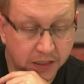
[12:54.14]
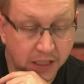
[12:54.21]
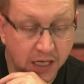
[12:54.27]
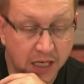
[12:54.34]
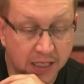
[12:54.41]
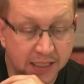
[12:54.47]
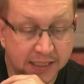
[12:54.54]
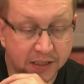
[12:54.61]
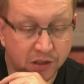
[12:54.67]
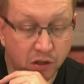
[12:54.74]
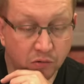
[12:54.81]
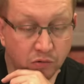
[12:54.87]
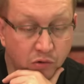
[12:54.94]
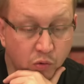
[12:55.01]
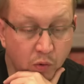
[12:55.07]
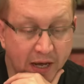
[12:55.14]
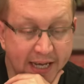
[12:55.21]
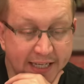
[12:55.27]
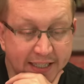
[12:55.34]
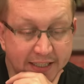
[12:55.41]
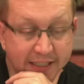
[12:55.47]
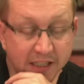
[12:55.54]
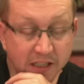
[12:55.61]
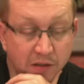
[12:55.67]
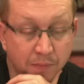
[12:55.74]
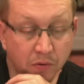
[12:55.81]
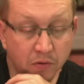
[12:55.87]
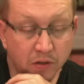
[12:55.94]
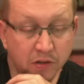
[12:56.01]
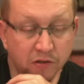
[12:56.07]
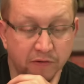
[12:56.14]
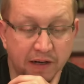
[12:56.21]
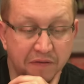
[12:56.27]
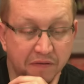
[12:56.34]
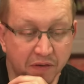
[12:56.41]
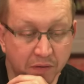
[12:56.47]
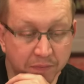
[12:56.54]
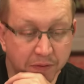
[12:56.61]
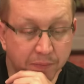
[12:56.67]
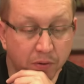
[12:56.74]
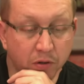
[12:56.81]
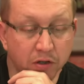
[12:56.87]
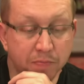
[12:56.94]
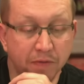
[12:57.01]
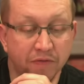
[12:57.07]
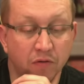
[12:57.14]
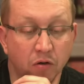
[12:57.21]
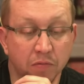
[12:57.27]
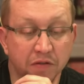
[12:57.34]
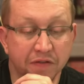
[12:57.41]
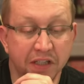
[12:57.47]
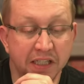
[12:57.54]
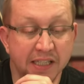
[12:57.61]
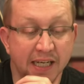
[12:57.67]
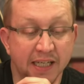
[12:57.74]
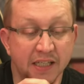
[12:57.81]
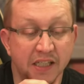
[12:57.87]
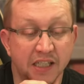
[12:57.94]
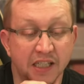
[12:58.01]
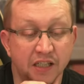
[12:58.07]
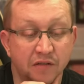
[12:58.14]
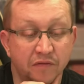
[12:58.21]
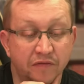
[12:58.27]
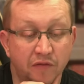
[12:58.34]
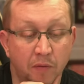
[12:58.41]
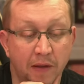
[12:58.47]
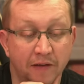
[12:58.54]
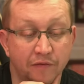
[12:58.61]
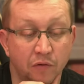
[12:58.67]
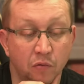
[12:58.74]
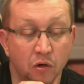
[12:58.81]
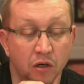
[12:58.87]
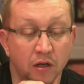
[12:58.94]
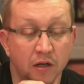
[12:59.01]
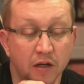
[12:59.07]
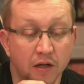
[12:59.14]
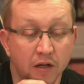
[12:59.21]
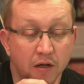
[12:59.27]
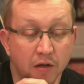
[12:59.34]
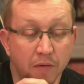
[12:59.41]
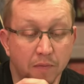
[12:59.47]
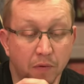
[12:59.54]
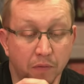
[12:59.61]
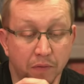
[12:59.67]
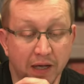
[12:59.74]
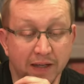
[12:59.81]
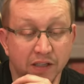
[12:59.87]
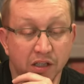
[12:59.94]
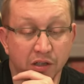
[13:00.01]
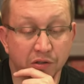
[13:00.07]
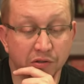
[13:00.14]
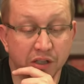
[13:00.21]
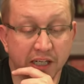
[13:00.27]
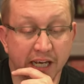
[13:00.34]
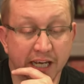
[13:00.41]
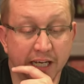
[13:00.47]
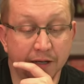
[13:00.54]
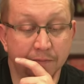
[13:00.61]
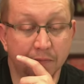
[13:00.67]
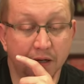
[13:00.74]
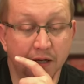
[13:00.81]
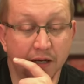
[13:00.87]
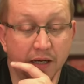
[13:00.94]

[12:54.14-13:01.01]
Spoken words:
Carlito's Way says, the poorest performance for the entire season from everyone. But we had to lose a game.